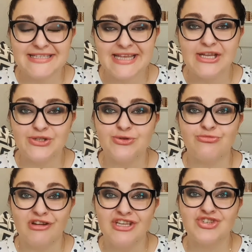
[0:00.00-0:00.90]
is set to
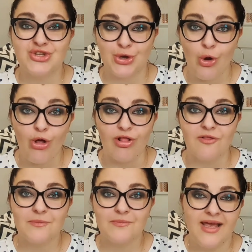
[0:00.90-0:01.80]
reach the goal.
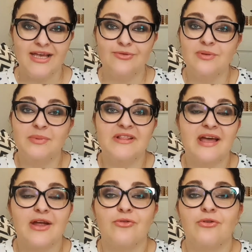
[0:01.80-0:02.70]
It will be
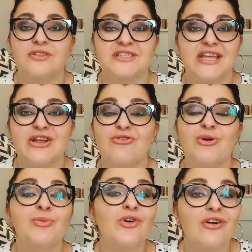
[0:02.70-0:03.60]
like seeing a
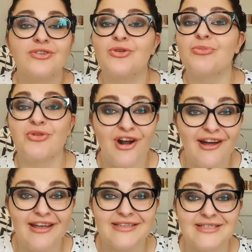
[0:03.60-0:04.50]
reward or
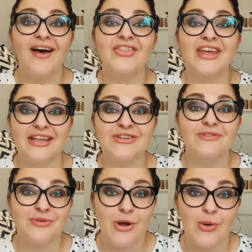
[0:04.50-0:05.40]
prize at the end of
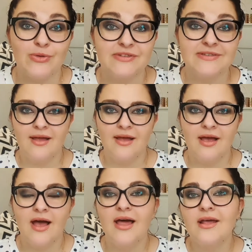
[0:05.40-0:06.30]
the road.
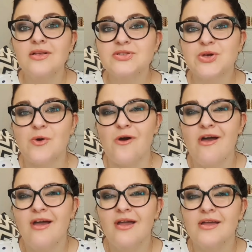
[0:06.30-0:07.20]
And also,
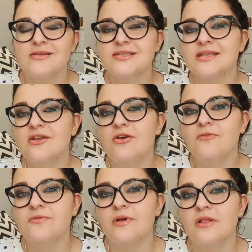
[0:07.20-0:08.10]
instead
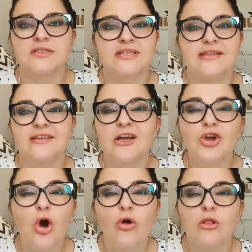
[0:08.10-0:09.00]
of setting a
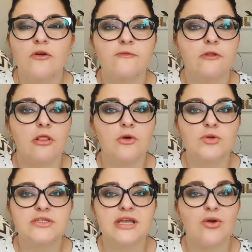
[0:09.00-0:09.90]
goal of
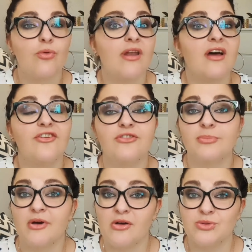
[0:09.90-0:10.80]
losing
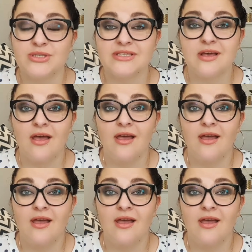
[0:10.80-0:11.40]
100 pounds,